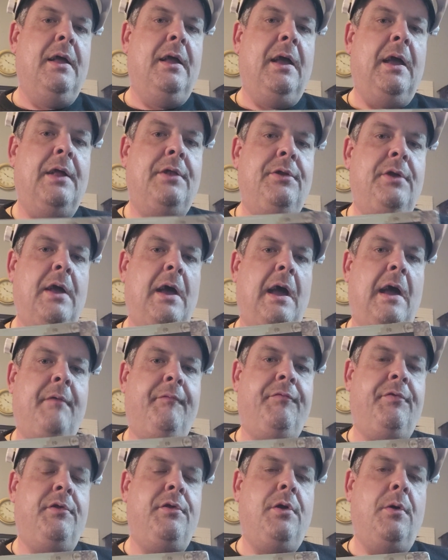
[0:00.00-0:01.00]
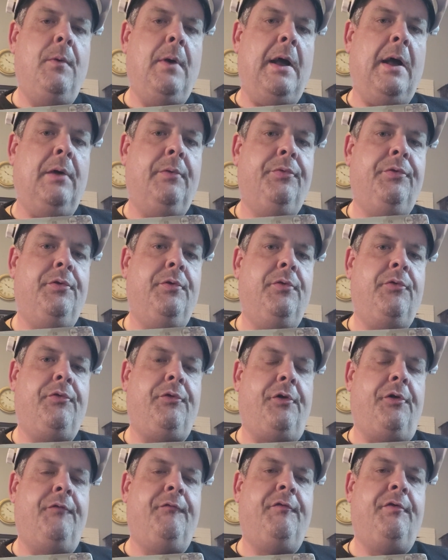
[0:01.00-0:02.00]
And you have to know how to
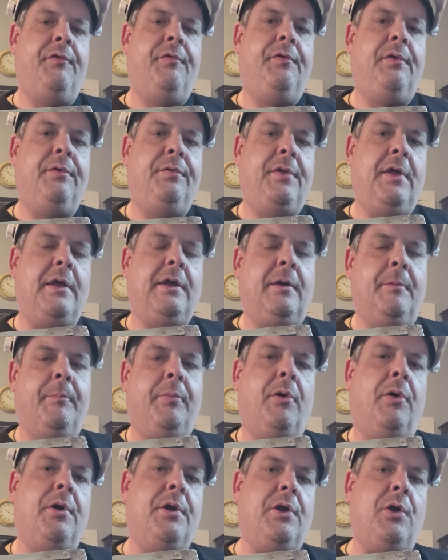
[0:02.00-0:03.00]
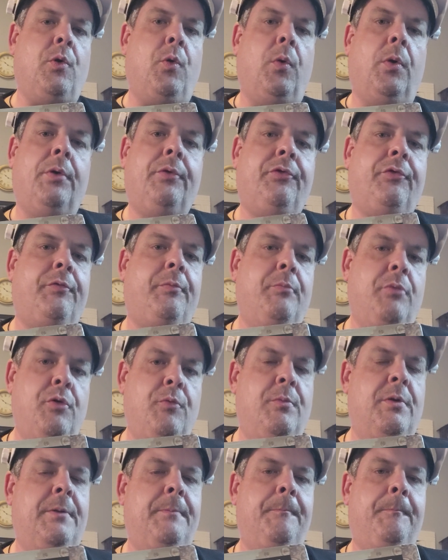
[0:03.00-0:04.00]
service and take apart a quartz
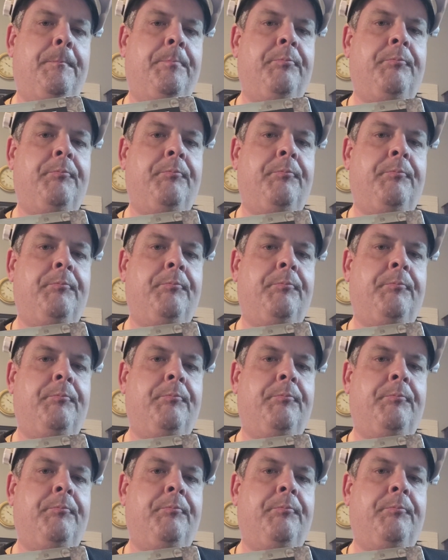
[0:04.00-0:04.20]
movement